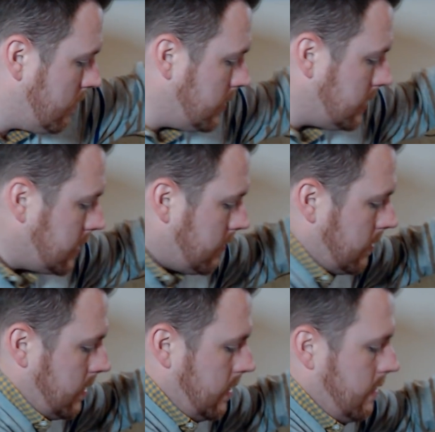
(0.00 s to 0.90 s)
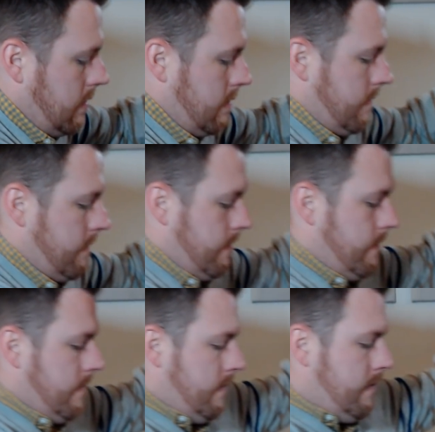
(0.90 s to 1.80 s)
what's going on here?
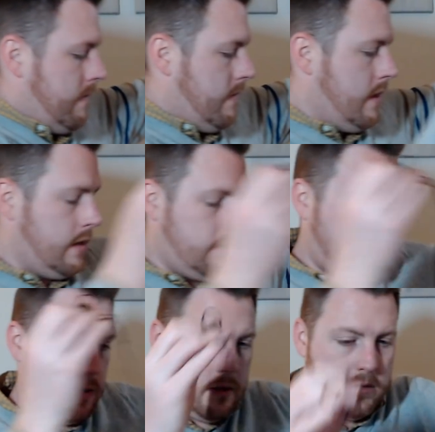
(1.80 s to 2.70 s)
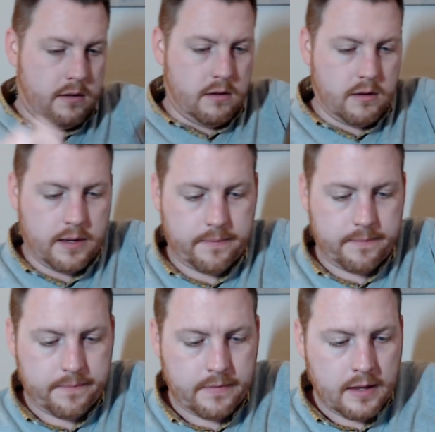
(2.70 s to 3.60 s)
That's what, okay,
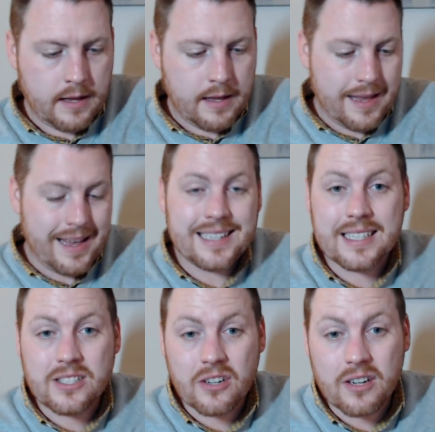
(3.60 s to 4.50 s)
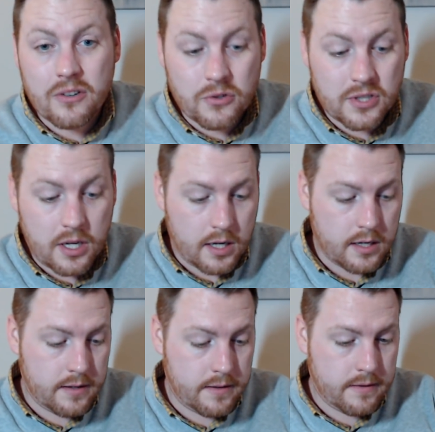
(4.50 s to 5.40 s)
is I started a new
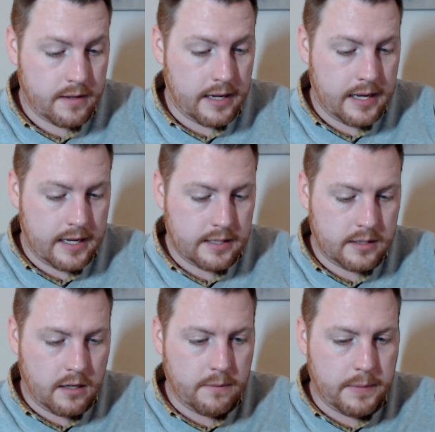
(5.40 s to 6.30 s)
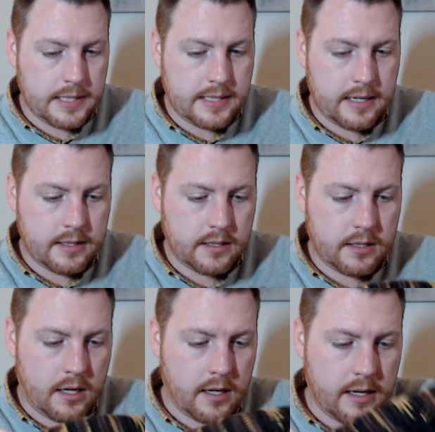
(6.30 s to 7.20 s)
sock. I cast on my second
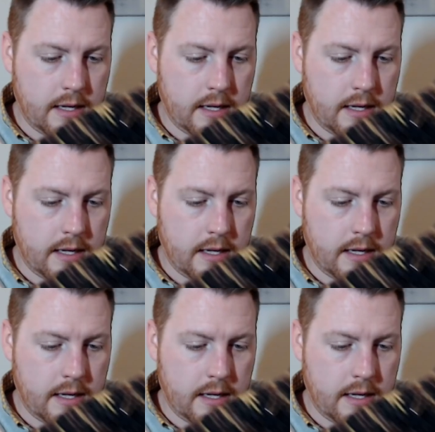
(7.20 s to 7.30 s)
sock